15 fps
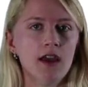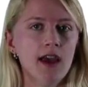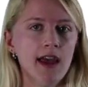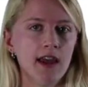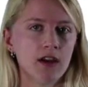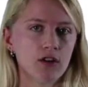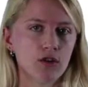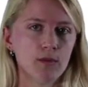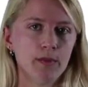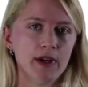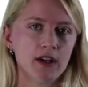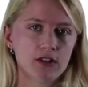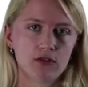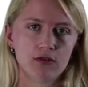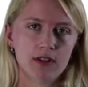And
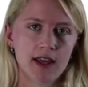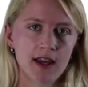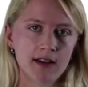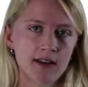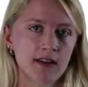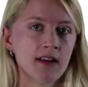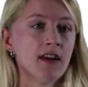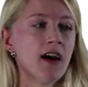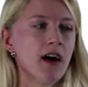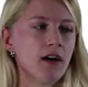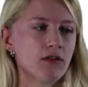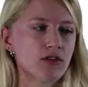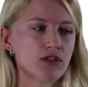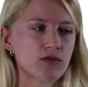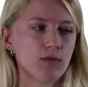compared to that,
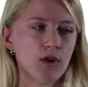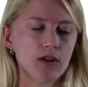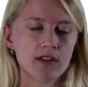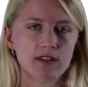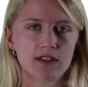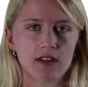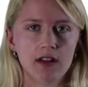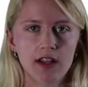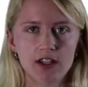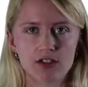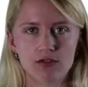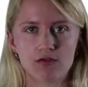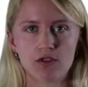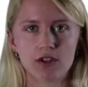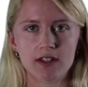our small installation
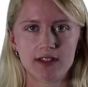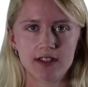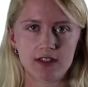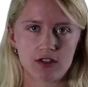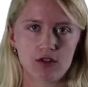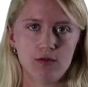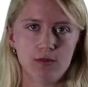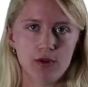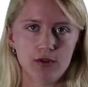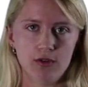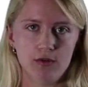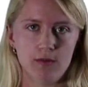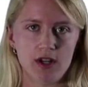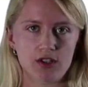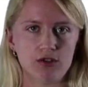for the
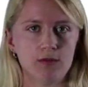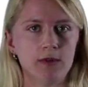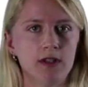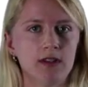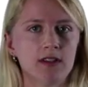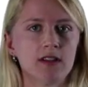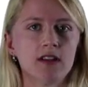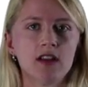6-component measurement.